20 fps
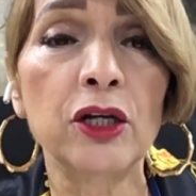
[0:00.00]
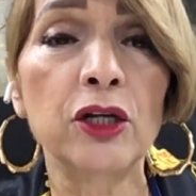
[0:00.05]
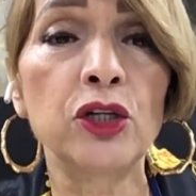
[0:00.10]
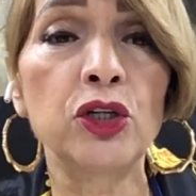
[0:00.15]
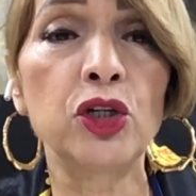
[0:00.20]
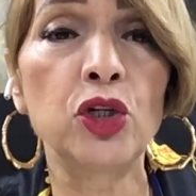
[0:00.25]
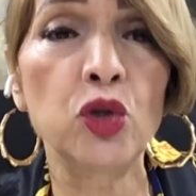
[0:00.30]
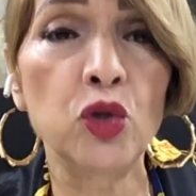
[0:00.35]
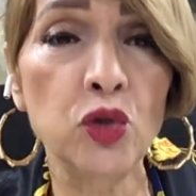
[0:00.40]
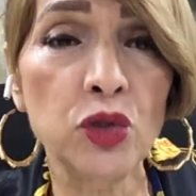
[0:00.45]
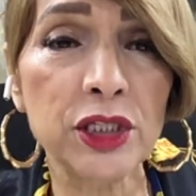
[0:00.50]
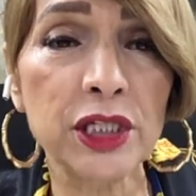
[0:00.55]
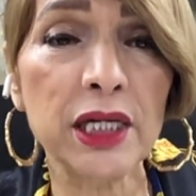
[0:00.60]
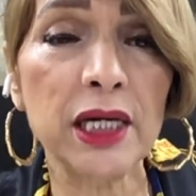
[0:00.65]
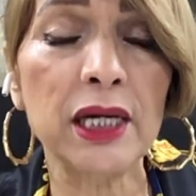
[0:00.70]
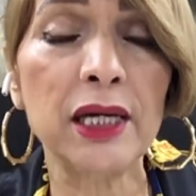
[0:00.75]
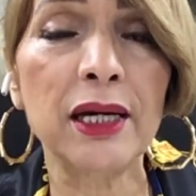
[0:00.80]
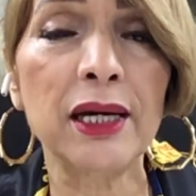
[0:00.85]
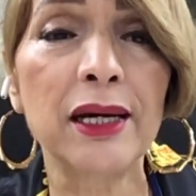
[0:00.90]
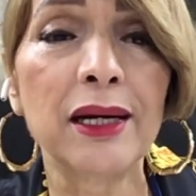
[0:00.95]

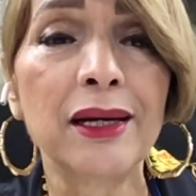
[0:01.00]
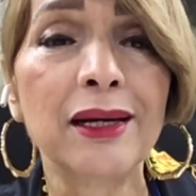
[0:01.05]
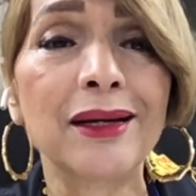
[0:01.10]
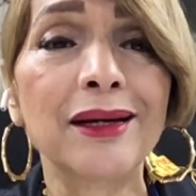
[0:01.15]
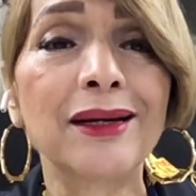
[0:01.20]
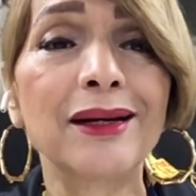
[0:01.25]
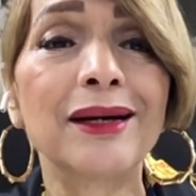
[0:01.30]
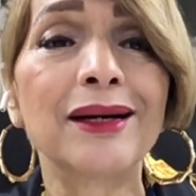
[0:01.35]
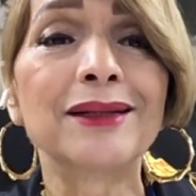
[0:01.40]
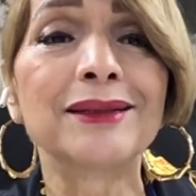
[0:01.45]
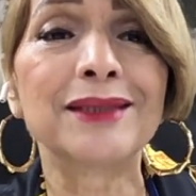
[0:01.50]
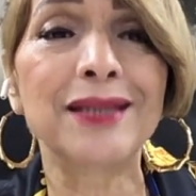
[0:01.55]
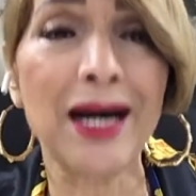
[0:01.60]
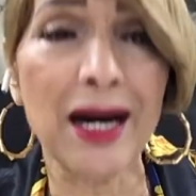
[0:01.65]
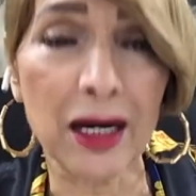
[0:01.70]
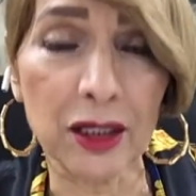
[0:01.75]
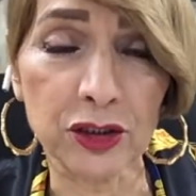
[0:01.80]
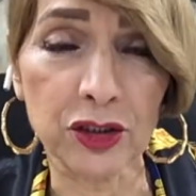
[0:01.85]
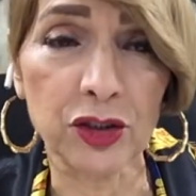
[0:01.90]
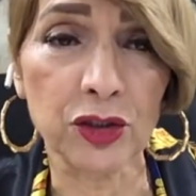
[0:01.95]
using a
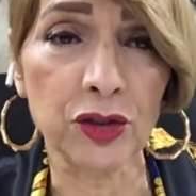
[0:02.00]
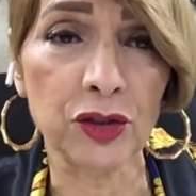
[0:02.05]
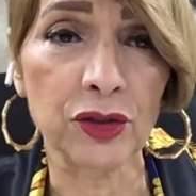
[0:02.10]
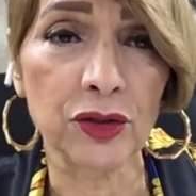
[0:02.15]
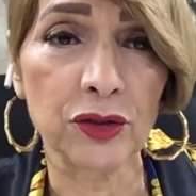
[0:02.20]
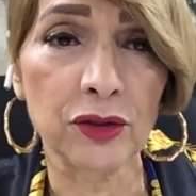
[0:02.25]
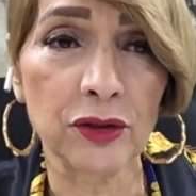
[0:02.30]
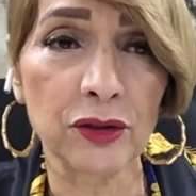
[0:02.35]
doctor,